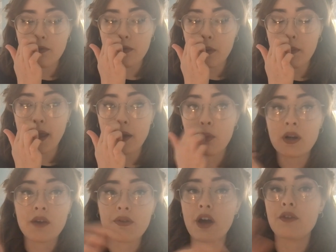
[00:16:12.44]
from like
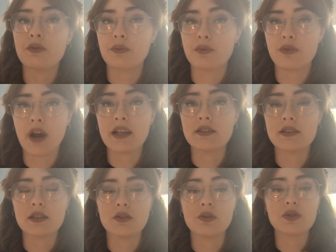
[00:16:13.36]
what I've heard from
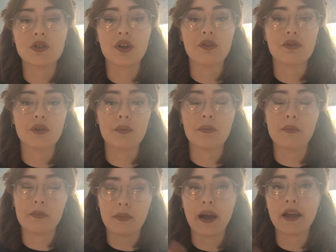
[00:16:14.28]
friends and also
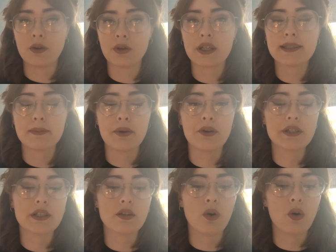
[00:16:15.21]
from my own
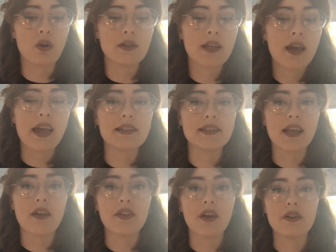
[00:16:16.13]
experience in halls, is
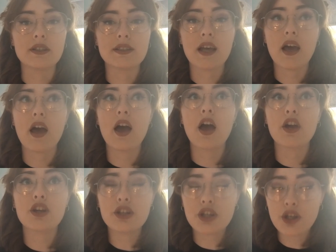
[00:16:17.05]
that there is
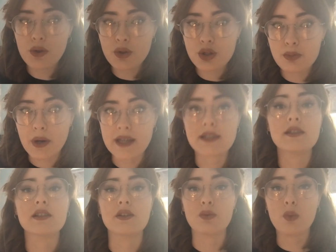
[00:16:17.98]
a huge
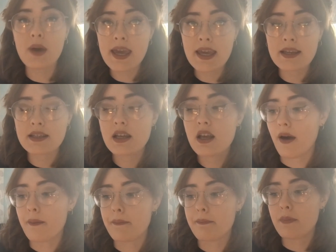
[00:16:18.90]
presence of weed
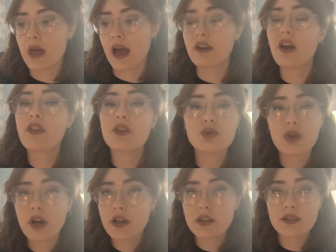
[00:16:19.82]
and other
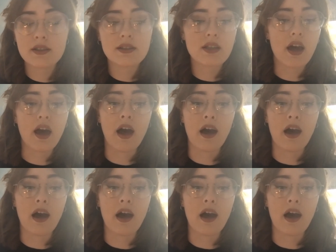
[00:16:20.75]
drugs.